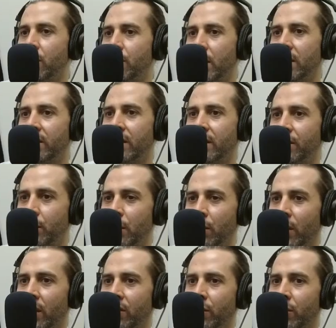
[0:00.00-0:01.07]
busy. We were
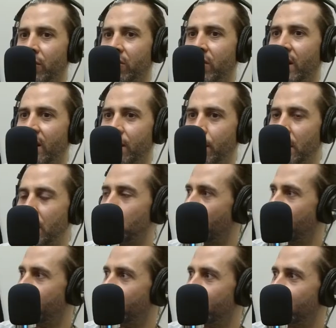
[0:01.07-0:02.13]
like too excited to be
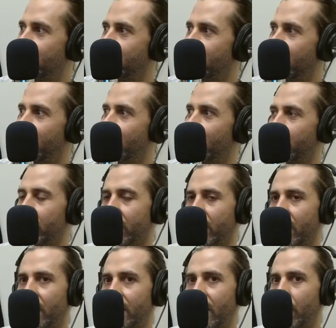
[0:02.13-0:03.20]
places, mm-hmm. sure, everything
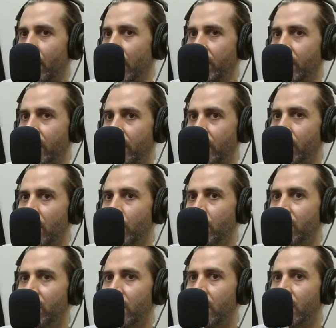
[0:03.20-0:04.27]
like that. I didn't really. There
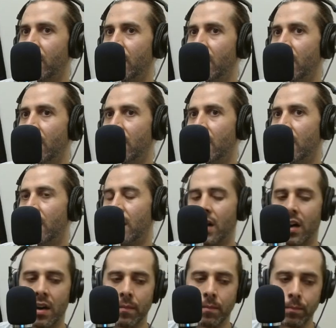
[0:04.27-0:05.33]
was a,
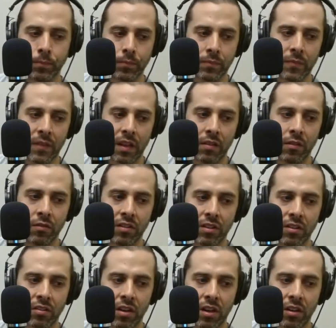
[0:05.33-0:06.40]
um, there's a
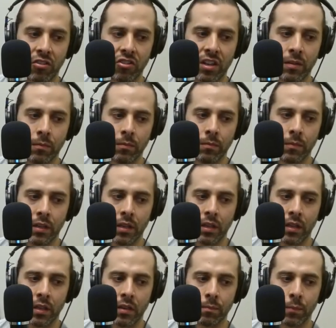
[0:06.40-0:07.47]
a gym
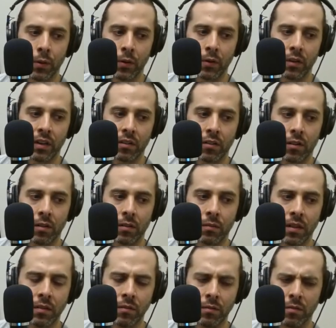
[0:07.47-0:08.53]
in Berlin called
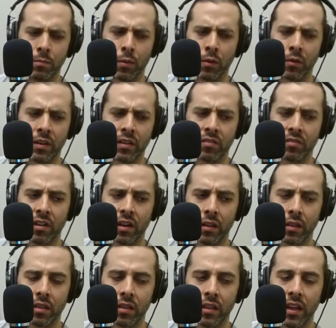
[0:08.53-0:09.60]
I think it was Berlin
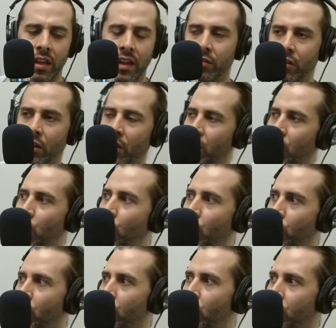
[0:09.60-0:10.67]
Strength. It is like a
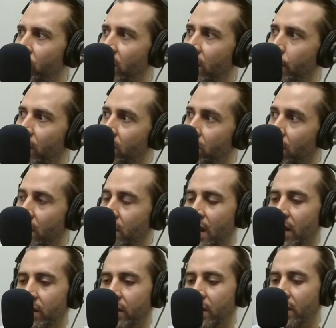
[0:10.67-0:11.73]
cool cool gym, and it's right
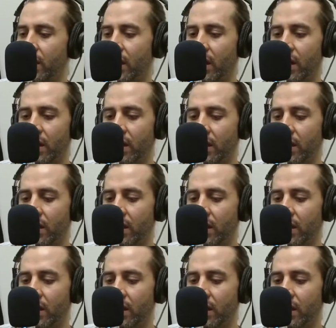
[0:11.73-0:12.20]
down the uh,